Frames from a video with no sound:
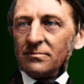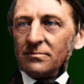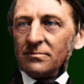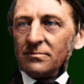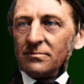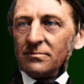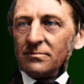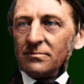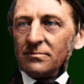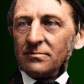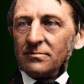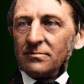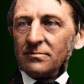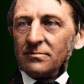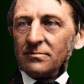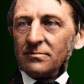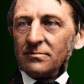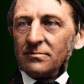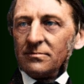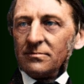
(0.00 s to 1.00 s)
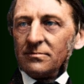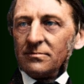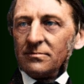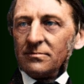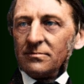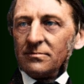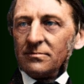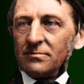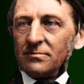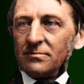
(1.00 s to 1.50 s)

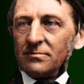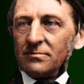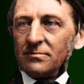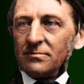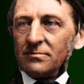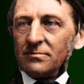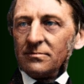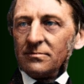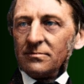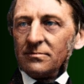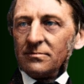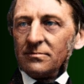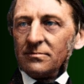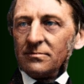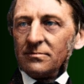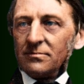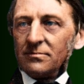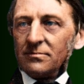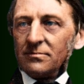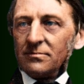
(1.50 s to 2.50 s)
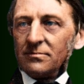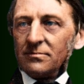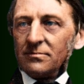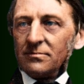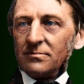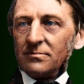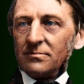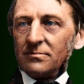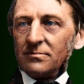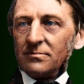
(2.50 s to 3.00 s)

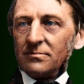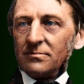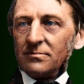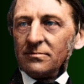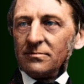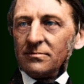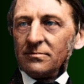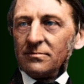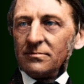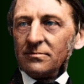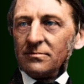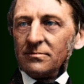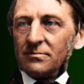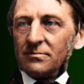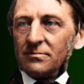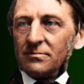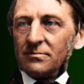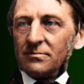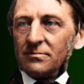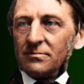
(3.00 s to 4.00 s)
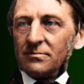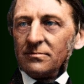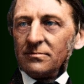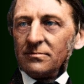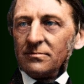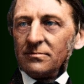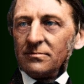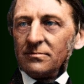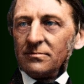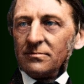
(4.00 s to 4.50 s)

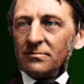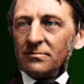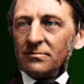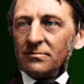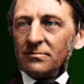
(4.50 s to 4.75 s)
(no lip movement)